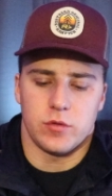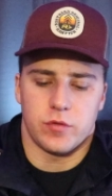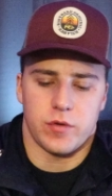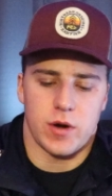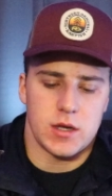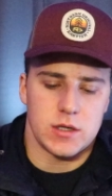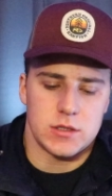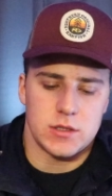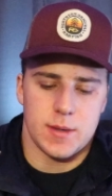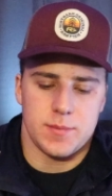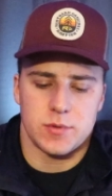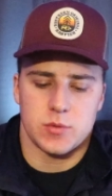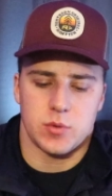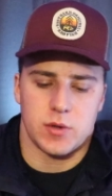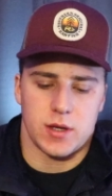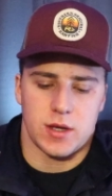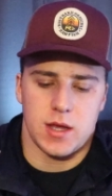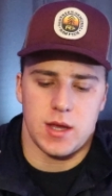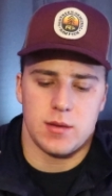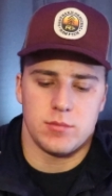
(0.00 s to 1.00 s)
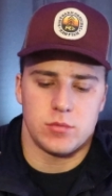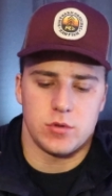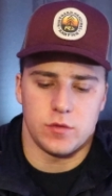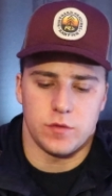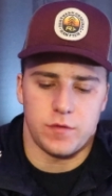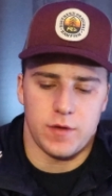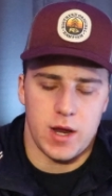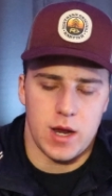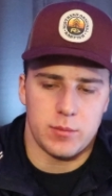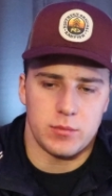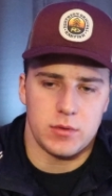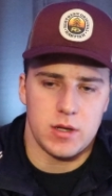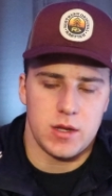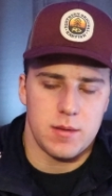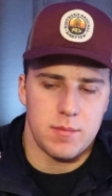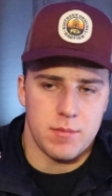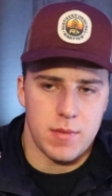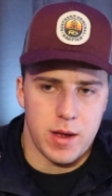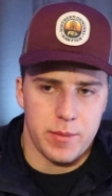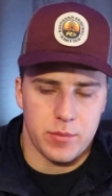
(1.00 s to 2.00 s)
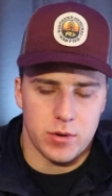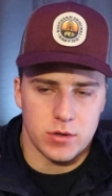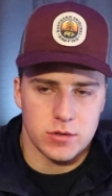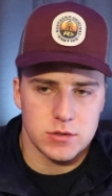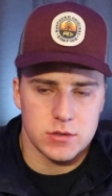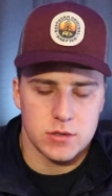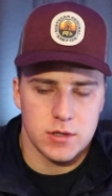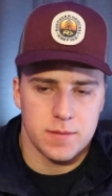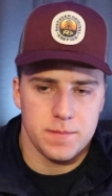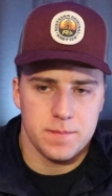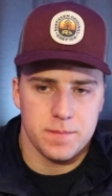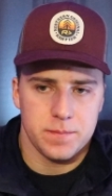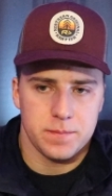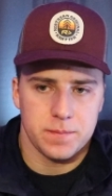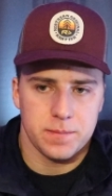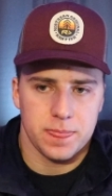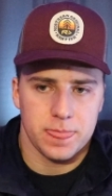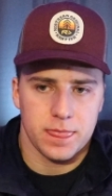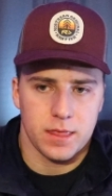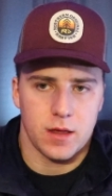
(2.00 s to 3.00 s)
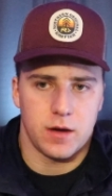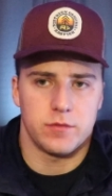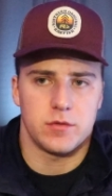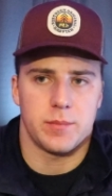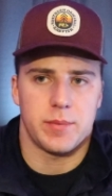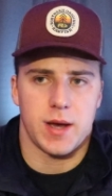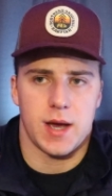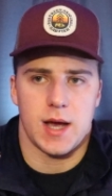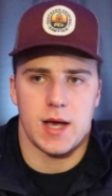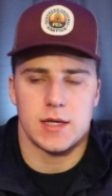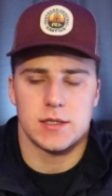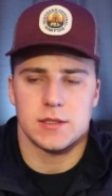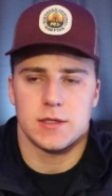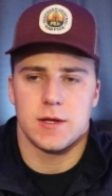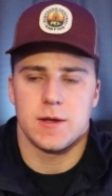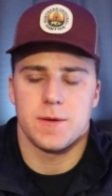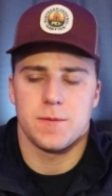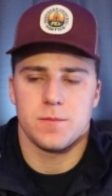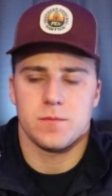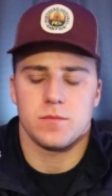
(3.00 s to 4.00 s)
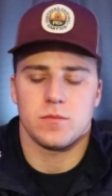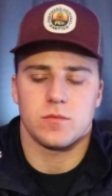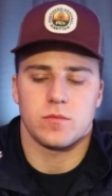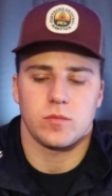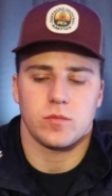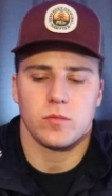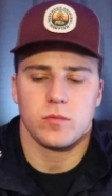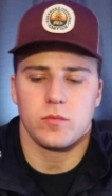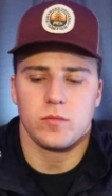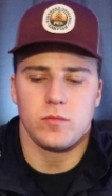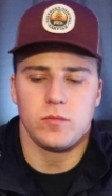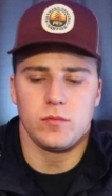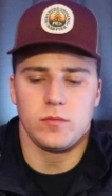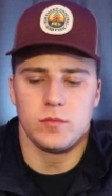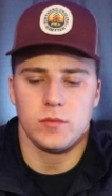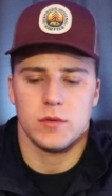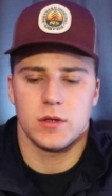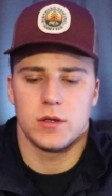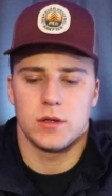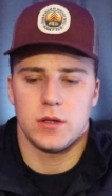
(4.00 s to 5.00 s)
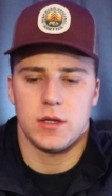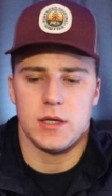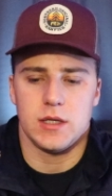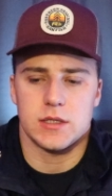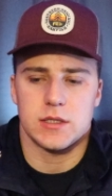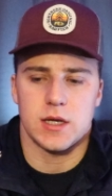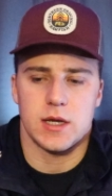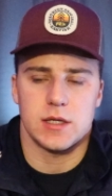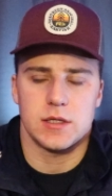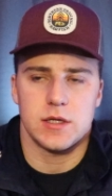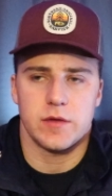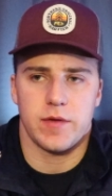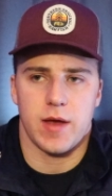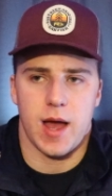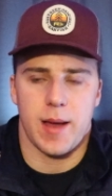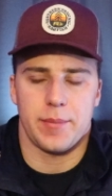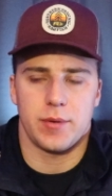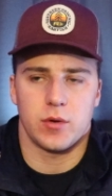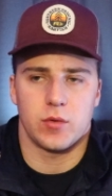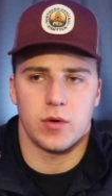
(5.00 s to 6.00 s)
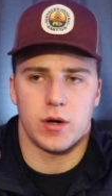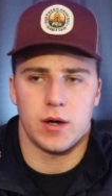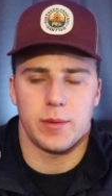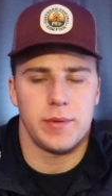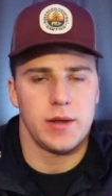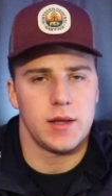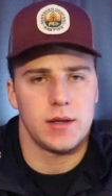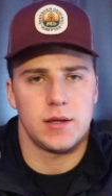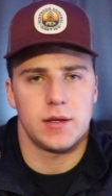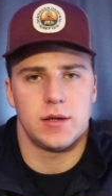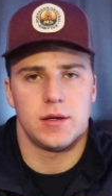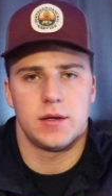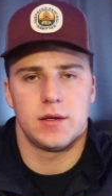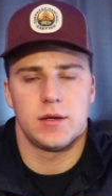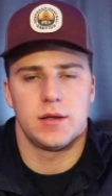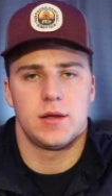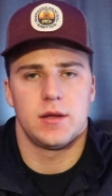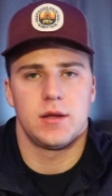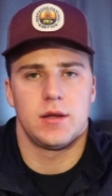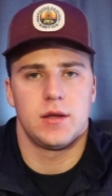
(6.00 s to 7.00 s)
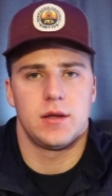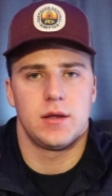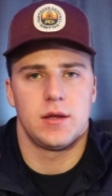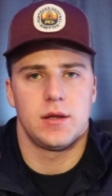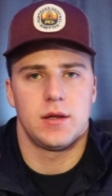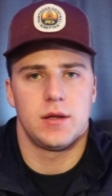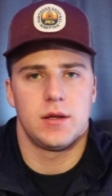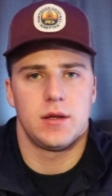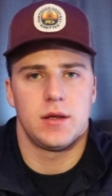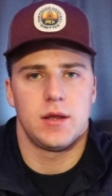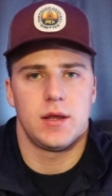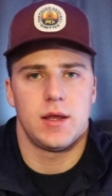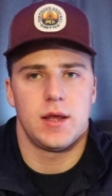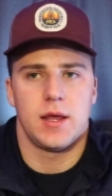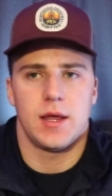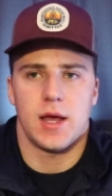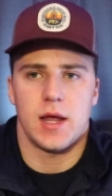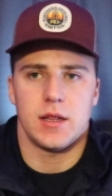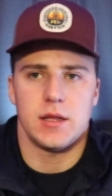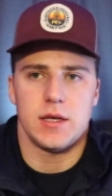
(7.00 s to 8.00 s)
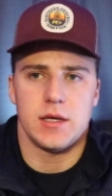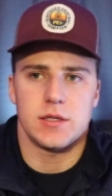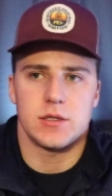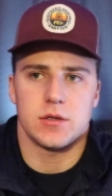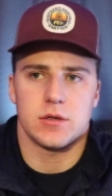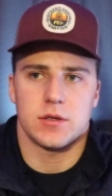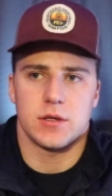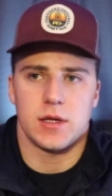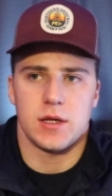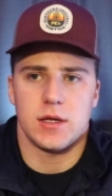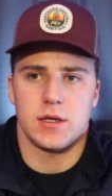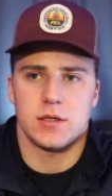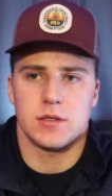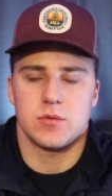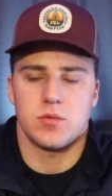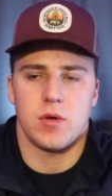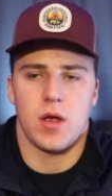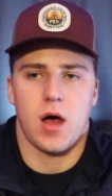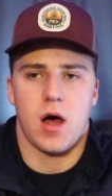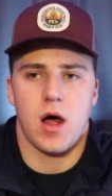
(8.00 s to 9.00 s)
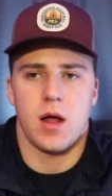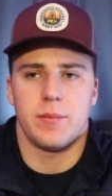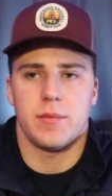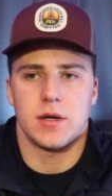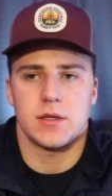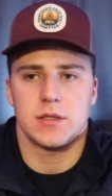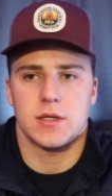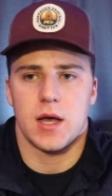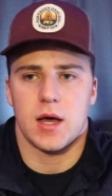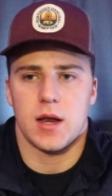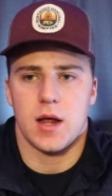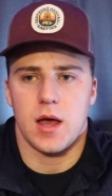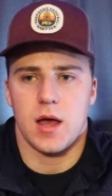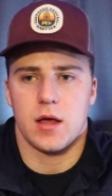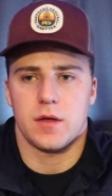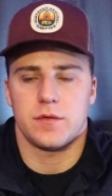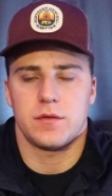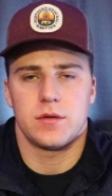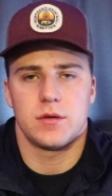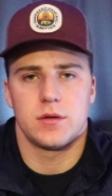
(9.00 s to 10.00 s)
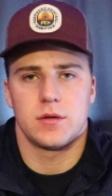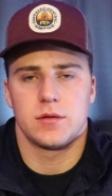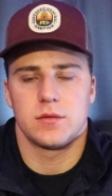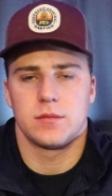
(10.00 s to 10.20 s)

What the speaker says: to friendships, when it came to family members of the past, these things have happened quite a bit. And these are things we all must cut off.